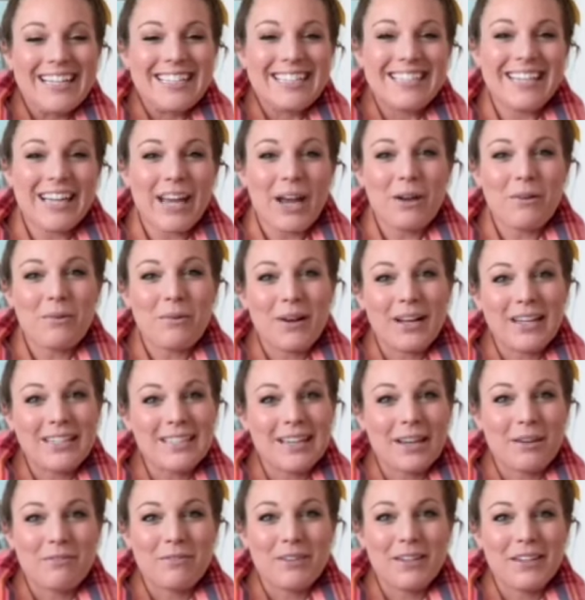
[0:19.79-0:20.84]
DIY
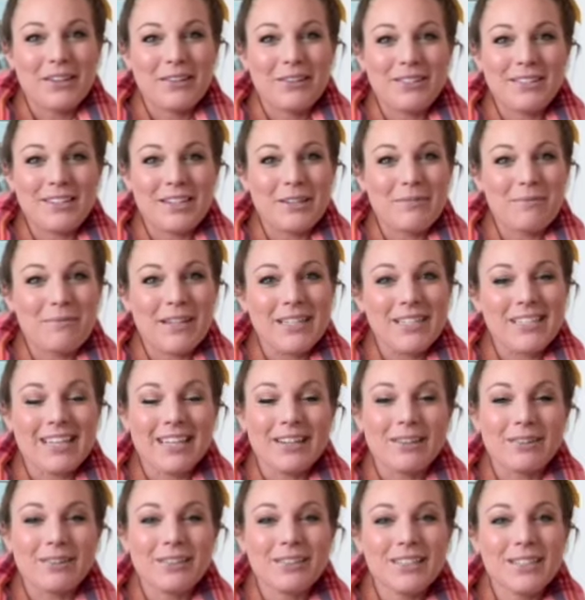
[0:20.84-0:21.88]
type videos on my
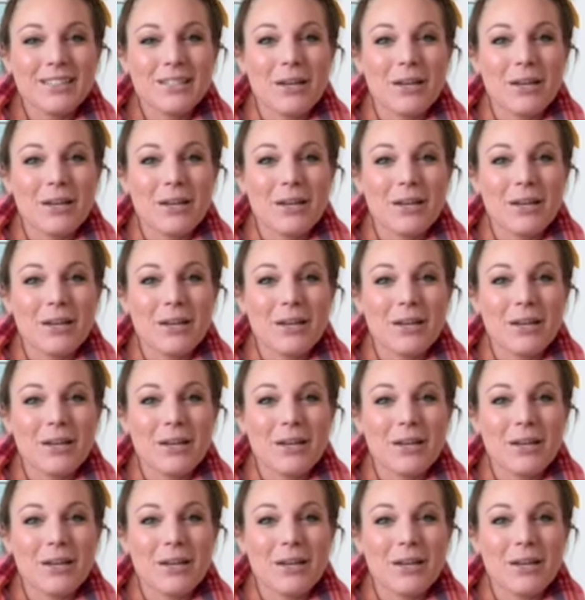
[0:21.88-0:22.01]
channel.